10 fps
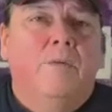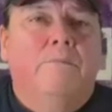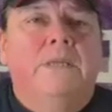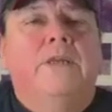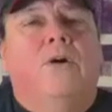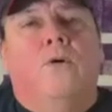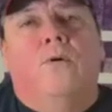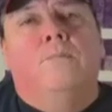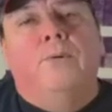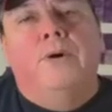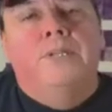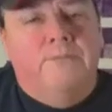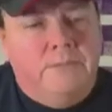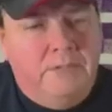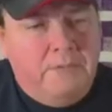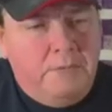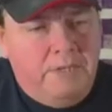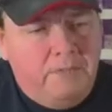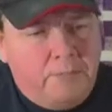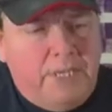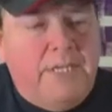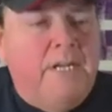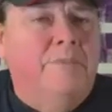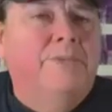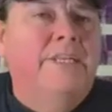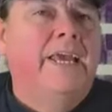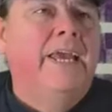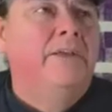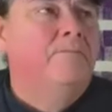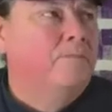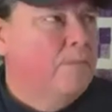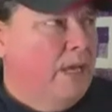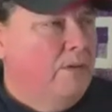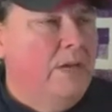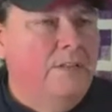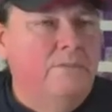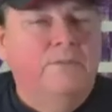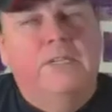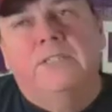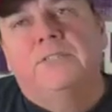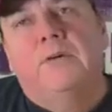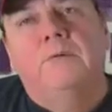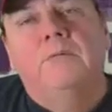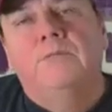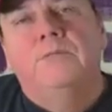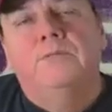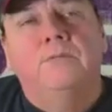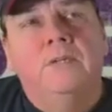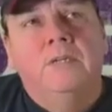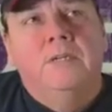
But the whole point of even even bringing it up today and and the videos that we will do